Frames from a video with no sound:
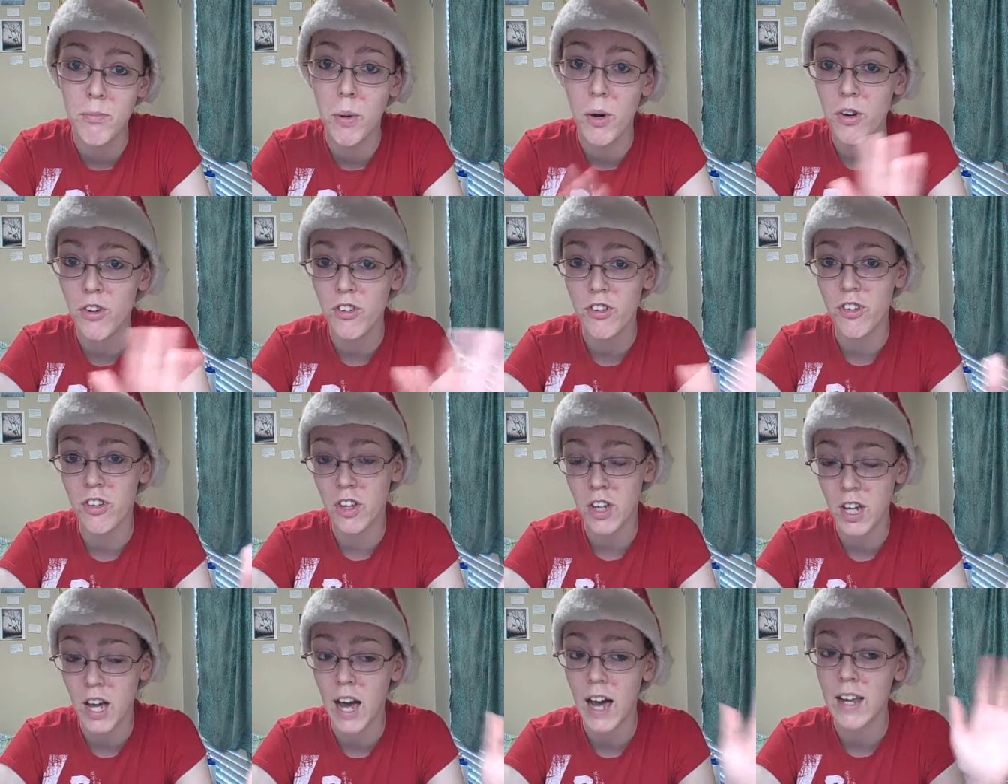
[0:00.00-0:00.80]

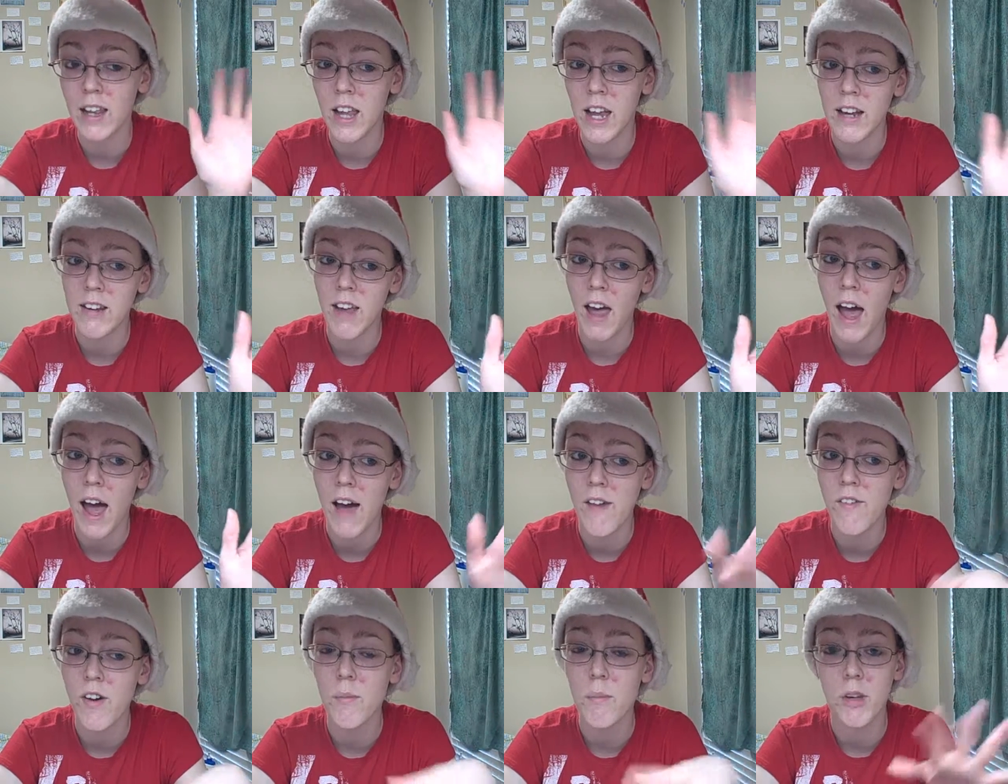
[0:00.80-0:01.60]
Personally, I'd like to
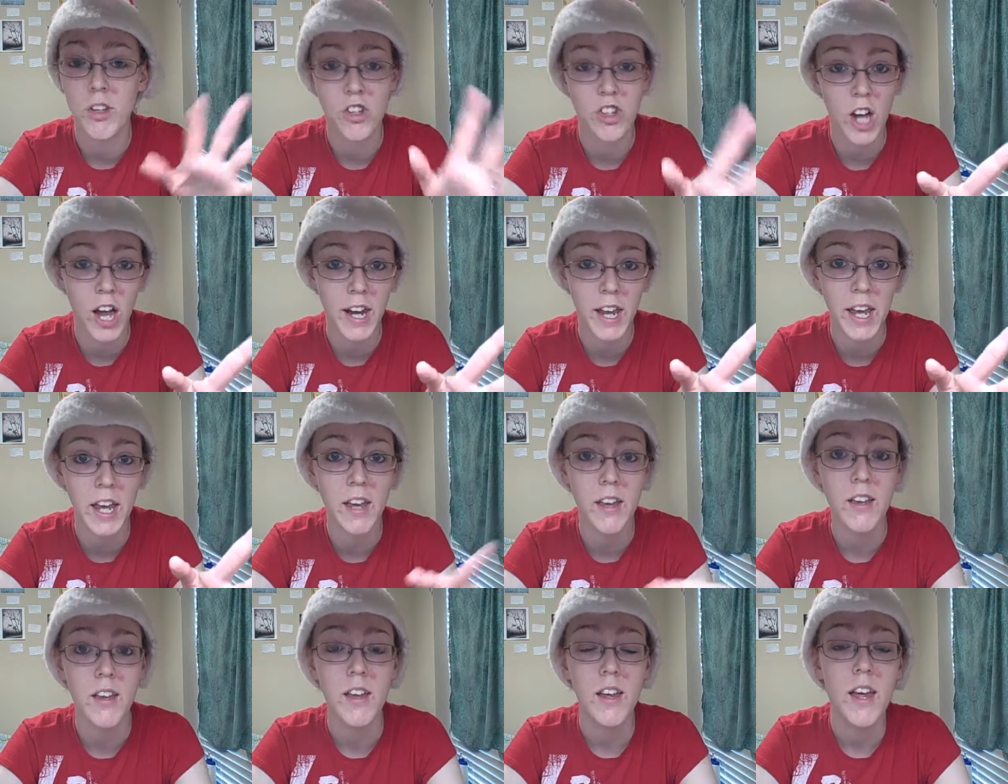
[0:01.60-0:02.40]
have a
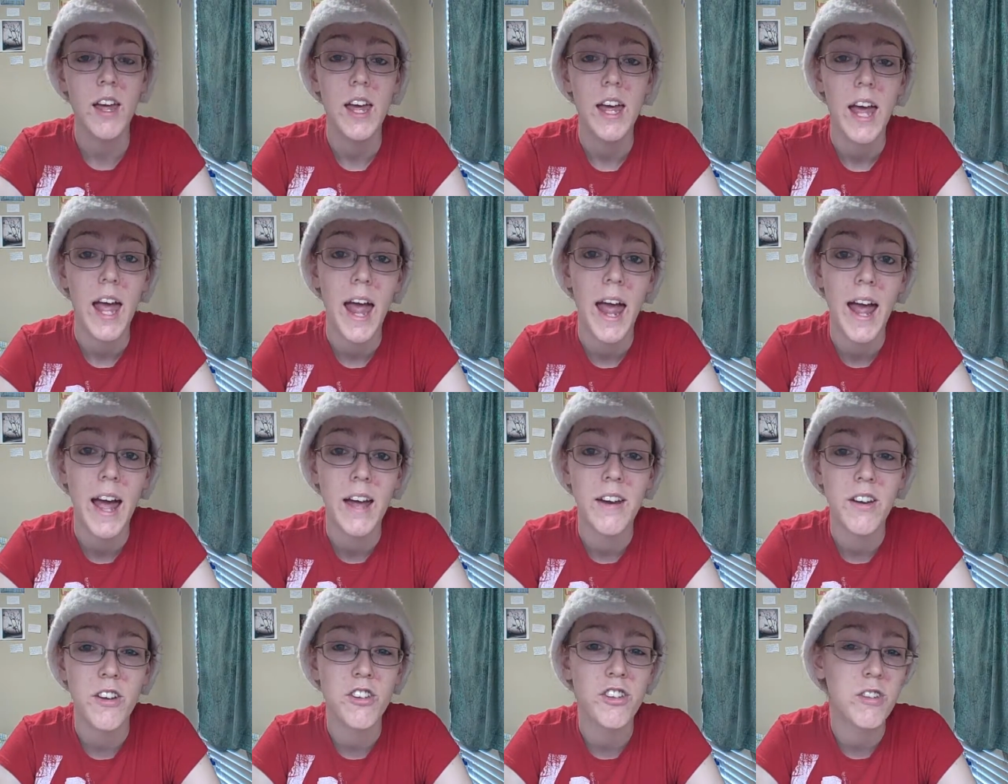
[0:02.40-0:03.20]
machete
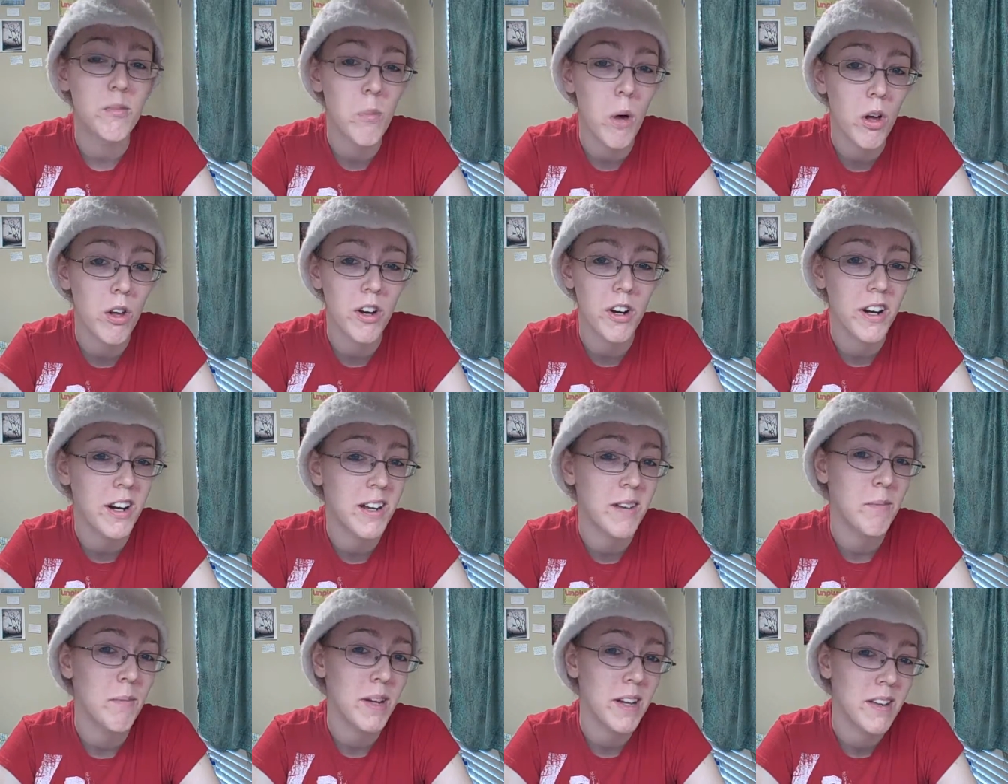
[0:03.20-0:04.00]
and a smaller
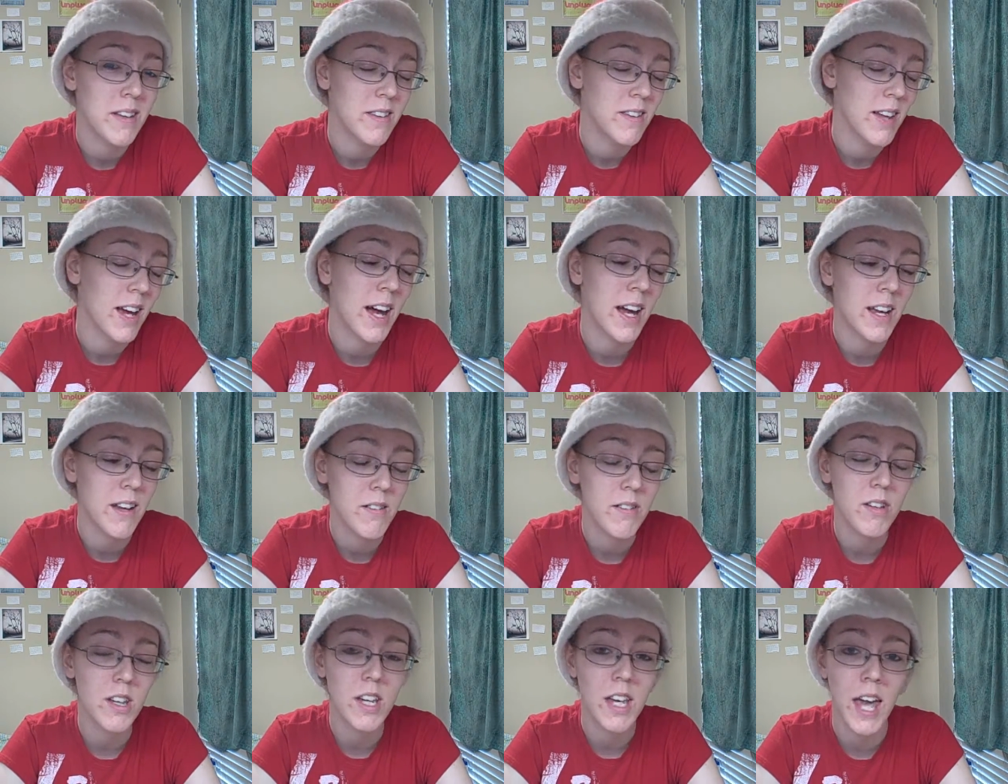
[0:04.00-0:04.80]
gun because I
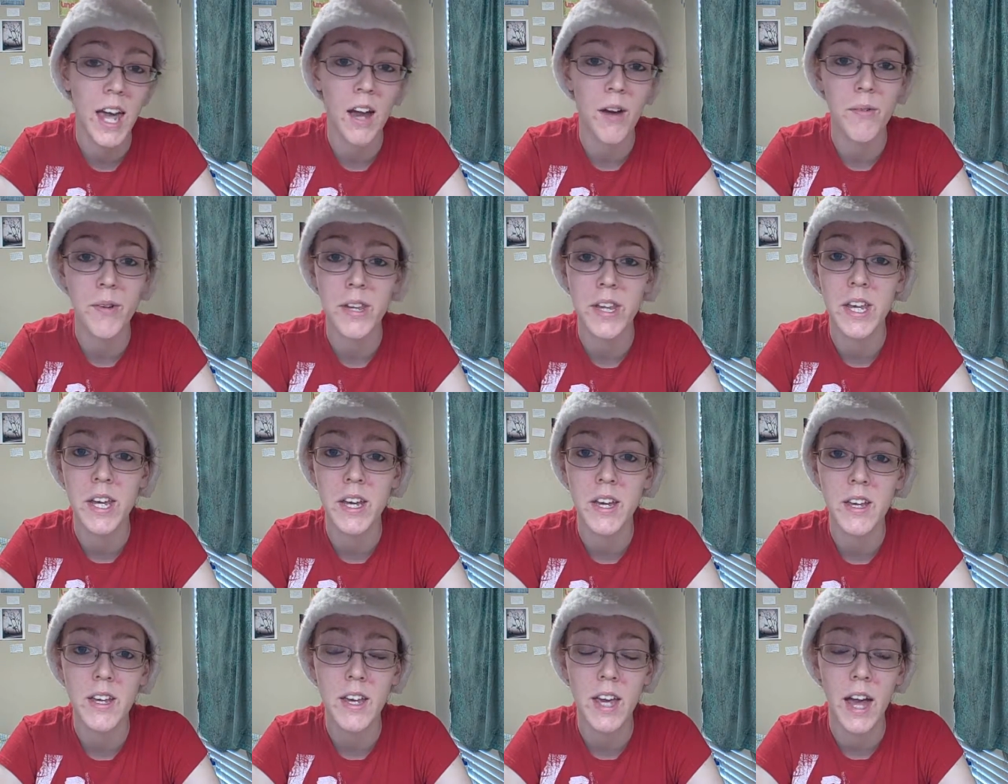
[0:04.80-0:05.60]
can't
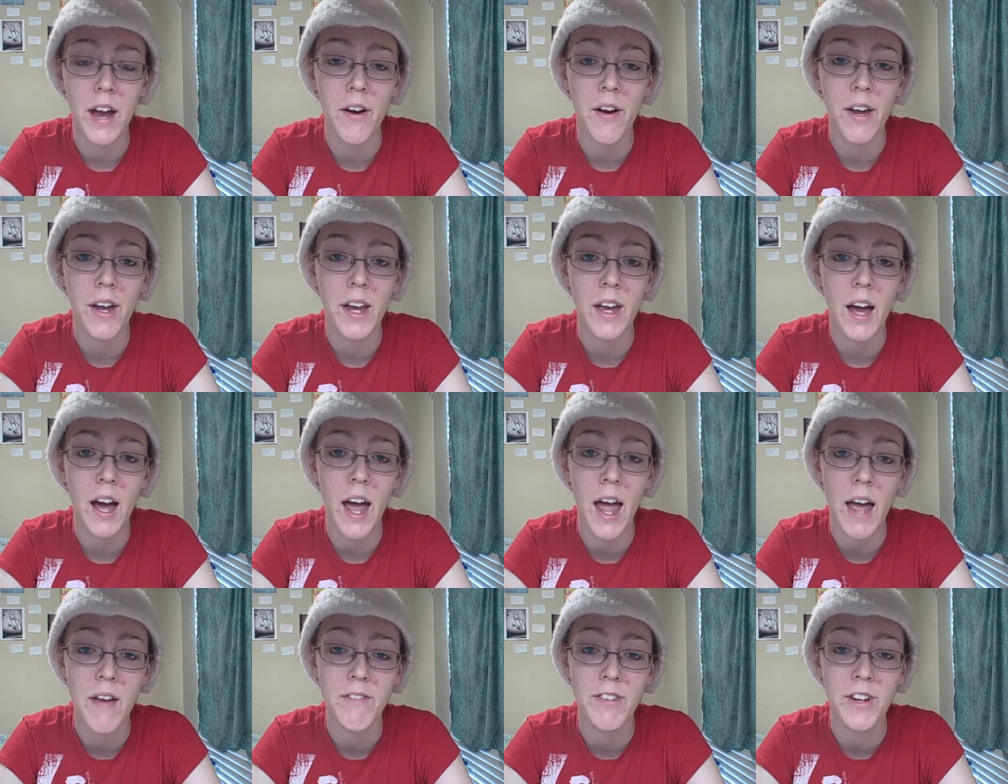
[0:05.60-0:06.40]
really carry a
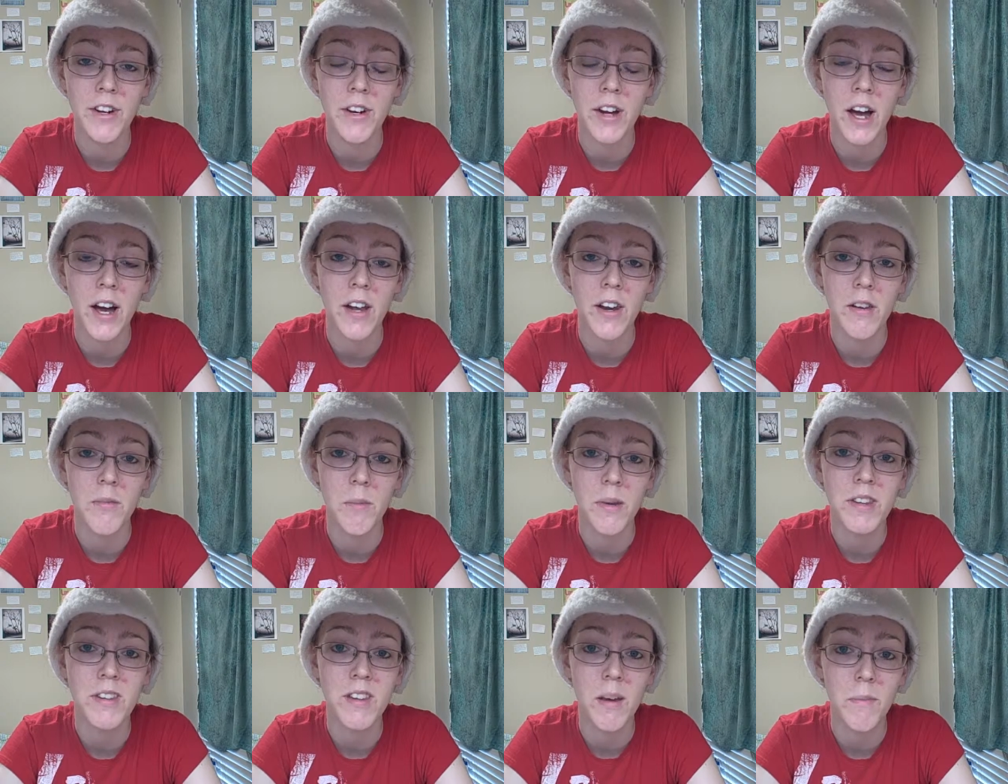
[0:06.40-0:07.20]
heavier gun,
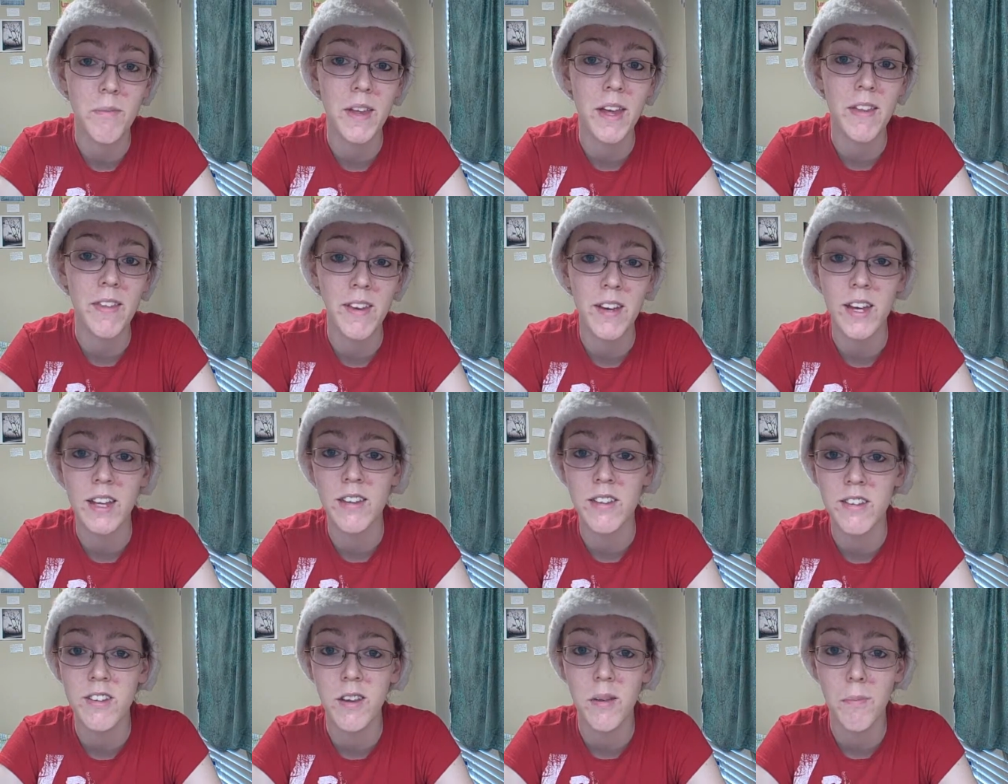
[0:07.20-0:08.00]
but something that
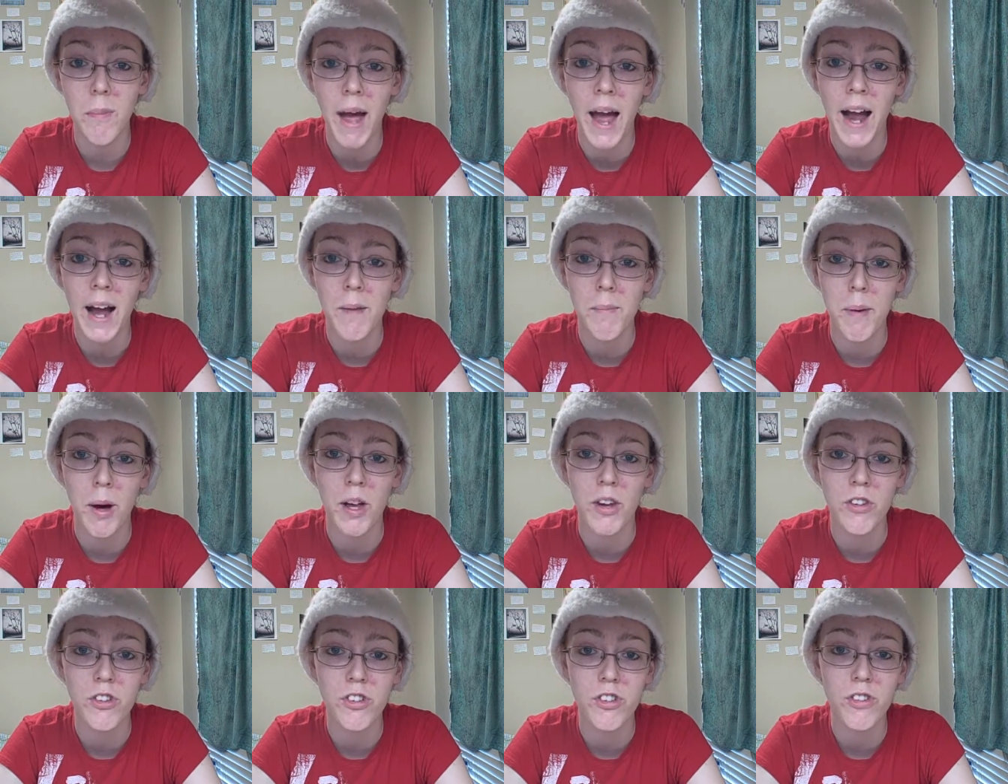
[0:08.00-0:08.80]
can still pack a
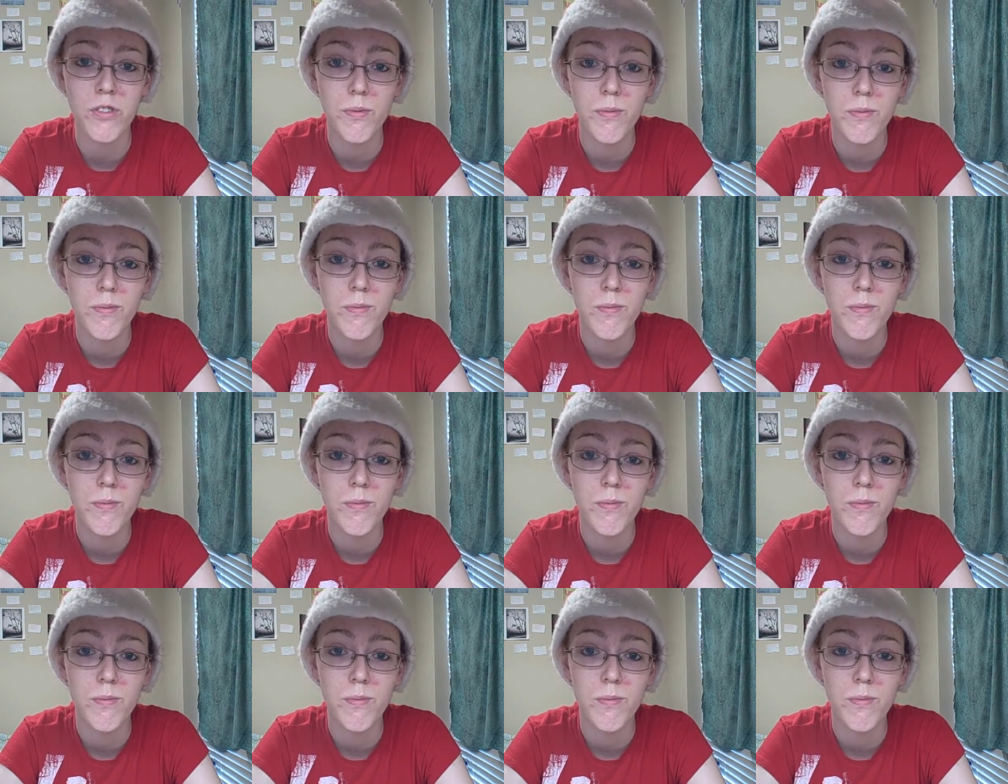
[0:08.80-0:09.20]
punch.